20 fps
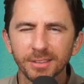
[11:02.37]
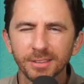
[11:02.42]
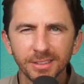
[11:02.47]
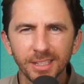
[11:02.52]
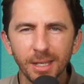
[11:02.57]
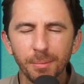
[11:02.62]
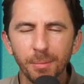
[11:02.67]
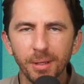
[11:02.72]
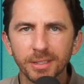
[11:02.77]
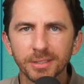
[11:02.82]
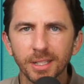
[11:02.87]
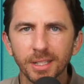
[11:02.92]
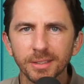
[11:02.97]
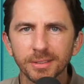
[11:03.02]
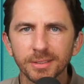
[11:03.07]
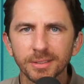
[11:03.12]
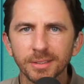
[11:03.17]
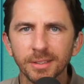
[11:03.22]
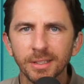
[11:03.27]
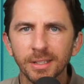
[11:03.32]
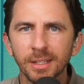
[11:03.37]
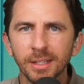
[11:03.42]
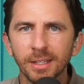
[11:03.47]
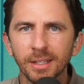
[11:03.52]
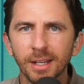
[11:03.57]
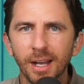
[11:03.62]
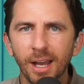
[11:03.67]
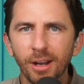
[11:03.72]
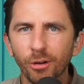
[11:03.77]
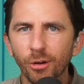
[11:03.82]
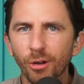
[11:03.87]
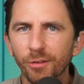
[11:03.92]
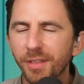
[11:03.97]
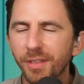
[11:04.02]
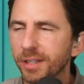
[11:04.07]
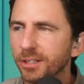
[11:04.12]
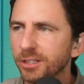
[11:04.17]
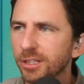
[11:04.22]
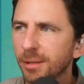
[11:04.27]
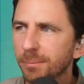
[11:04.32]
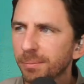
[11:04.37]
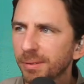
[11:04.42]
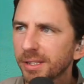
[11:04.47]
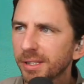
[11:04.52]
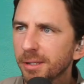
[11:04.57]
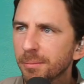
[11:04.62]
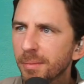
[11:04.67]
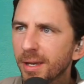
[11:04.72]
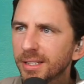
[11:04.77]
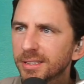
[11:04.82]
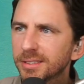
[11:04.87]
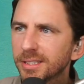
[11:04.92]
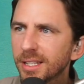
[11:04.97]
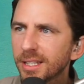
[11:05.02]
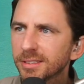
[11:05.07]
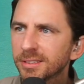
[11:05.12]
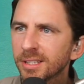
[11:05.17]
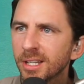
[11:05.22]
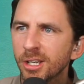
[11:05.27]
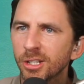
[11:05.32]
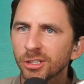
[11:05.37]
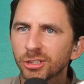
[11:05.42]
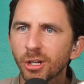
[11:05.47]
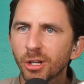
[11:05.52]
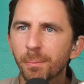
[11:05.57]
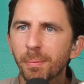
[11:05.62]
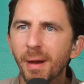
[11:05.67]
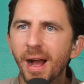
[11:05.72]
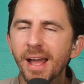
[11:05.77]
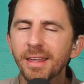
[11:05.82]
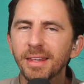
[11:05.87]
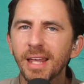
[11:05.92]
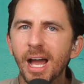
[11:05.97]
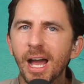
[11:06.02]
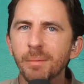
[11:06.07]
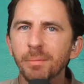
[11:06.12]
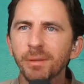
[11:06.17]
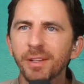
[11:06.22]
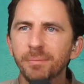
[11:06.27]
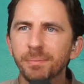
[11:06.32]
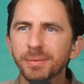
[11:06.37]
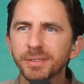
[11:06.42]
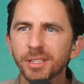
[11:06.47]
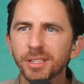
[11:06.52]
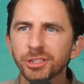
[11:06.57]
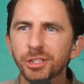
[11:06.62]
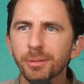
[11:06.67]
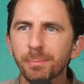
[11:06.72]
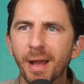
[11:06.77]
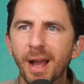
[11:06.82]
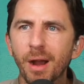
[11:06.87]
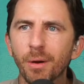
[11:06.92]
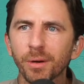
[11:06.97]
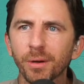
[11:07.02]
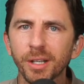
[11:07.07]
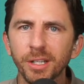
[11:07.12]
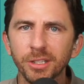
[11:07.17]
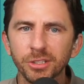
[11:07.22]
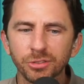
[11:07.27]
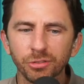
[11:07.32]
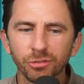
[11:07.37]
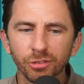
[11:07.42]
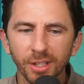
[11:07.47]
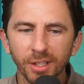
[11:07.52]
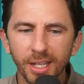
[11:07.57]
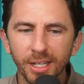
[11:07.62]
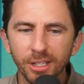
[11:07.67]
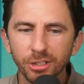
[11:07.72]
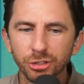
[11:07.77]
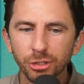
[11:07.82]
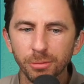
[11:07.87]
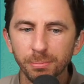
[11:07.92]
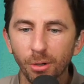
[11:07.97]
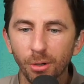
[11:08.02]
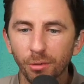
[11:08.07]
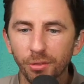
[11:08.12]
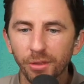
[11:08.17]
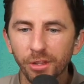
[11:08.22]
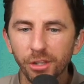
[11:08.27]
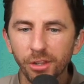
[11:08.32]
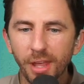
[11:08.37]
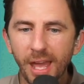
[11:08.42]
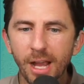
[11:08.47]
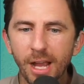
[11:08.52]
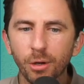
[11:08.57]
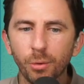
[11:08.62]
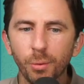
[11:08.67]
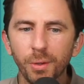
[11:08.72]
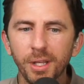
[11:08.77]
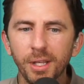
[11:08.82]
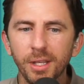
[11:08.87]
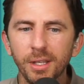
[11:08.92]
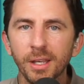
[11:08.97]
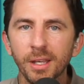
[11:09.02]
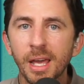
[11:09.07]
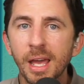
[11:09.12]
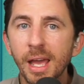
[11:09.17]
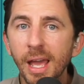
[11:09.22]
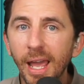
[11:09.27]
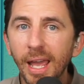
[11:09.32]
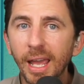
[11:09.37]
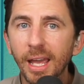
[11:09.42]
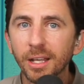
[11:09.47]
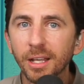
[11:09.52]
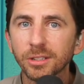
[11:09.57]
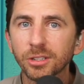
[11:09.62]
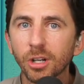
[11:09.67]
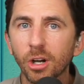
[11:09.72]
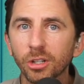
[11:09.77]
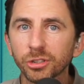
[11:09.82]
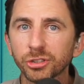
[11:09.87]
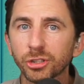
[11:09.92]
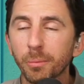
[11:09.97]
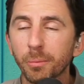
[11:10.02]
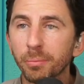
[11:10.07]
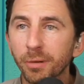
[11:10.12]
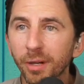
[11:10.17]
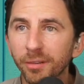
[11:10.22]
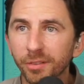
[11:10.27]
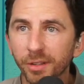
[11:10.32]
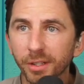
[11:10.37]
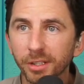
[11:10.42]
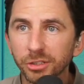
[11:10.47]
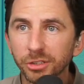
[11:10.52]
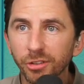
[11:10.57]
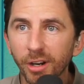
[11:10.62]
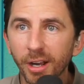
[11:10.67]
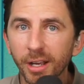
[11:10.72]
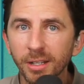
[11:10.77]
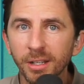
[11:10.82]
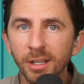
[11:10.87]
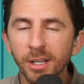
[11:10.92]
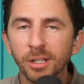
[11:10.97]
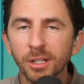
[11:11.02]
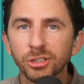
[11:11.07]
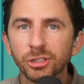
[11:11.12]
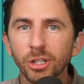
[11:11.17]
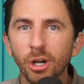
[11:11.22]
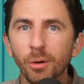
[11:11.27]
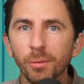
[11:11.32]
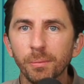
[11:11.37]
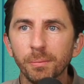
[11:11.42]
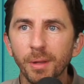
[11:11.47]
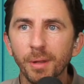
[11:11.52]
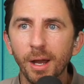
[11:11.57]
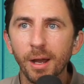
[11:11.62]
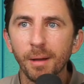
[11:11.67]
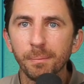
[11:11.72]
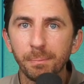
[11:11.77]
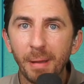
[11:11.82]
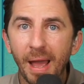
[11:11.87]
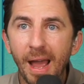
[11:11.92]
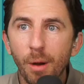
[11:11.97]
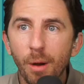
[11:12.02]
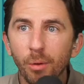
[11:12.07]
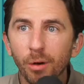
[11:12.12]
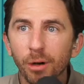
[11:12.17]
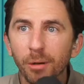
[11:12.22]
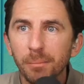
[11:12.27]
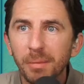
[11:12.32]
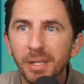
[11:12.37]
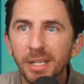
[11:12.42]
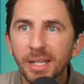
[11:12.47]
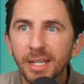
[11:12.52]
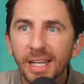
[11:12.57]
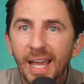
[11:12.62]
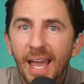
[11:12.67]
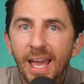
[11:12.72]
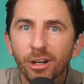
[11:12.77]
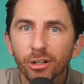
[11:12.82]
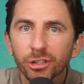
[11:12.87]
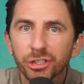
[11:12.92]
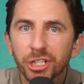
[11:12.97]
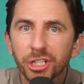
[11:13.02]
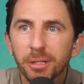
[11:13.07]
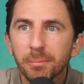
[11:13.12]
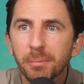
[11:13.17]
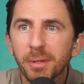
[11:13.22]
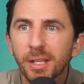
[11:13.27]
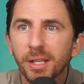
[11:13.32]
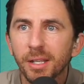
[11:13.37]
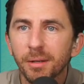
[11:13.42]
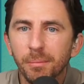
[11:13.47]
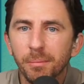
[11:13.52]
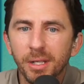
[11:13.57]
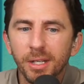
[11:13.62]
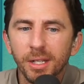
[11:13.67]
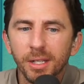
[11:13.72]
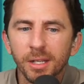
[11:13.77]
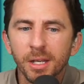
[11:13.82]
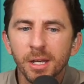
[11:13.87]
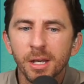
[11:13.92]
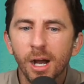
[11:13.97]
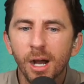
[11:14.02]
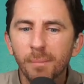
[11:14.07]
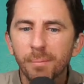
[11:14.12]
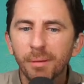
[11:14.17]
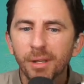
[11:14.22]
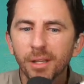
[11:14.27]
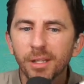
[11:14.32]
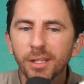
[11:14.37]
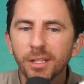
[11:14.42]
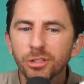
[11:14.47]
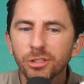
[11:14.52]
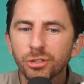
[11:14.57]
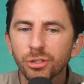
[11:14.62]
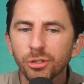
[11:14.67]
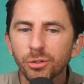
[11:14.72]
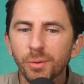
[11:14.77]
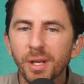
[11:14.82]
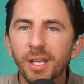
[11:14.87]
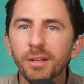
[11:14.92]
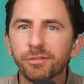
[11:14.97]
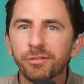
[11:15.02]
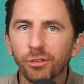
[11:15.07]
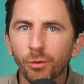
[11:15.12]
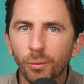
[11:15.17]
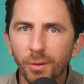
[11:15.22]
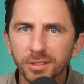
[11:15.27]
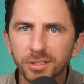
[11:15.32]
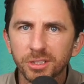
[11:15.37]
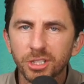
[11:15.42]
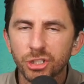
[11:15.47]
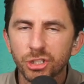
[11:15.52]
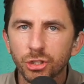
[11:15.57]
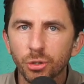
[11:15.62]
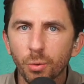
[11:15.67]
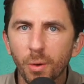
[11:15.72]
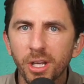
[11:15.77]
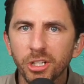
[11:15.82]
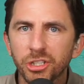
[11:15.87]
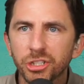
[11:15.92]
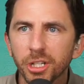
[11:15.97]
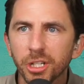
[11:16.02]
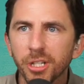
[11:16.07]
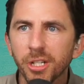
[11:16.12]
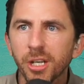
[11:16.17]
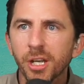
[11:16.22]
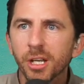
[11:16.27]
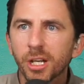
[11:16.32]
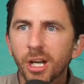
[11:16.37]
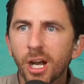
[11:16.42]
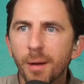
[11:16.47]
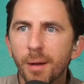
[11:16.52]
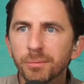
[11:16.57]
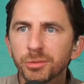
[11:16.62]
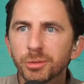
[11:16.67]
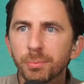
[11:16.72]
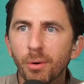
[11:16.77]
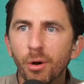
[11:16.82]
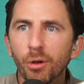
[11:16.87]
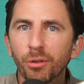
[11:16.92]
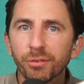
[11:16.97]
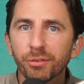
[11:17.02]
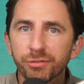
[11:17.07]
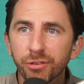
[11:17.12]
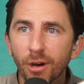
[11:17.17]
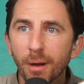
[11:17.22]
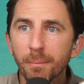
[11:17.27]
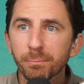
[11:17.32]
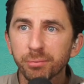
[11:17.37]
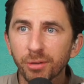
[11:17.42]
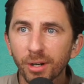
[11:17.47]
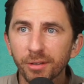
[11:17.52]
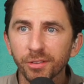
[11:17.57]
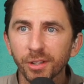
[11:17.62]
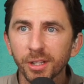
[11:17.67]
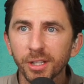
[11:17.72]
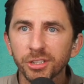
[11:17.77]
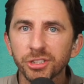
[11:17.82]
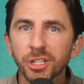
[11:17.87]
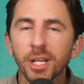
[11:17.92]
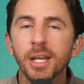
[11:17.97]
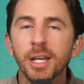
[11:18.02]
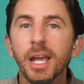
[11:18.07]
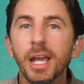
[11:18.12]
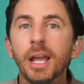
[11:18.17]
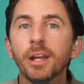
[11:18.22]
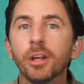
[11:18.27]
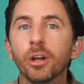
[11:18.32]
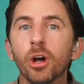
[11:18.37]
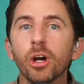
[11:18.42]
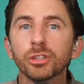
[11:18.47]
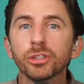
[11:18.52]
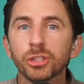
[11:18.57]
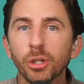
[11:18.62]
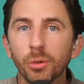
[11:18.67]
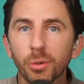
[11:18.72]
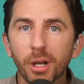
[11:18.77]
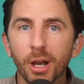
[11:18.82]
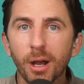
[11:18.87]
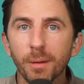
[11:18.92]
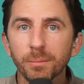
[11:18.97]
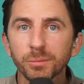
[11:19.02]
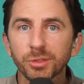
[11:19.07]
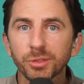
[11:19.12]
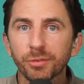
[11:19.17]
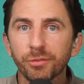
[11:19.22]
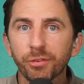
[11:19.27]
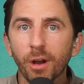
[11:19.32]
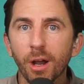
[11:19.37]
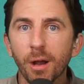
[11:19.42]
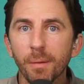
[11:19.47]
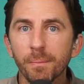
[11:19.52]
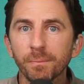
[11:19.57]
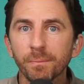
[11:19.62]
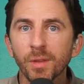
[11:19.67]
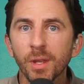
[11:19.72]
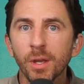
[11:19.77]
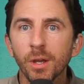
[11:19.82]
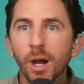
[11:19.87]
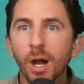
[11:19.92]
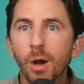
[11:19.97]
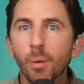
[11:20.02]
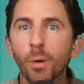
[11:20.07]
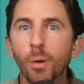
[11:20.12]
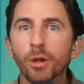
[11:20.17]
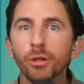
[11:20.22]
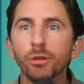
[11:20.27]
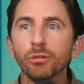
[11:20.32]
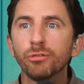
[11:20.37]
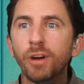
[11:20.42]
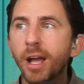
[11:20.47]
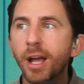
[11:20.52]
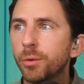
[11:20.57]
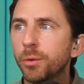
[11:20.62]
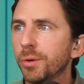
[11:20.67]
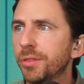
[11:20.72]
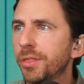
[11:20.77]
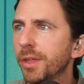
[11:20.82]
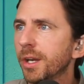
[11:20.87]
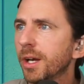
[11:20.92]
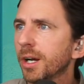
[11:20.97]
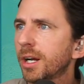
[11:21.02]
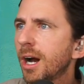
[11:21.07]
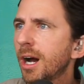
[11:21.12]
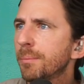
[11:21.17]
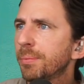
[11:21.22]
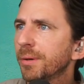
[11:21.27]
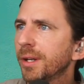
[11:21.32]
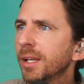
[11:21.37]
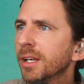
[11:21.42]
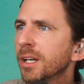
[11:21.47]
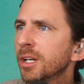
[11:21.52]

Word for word: Does that make sense? I don't know if that completely makes sense. So I, I believe position and power is related to both equity and also privilege, right? So uh, power, meaning energy, mean, meaning ability to influence situation, comes both from privilege and it also comes from uh, where you rank within a company.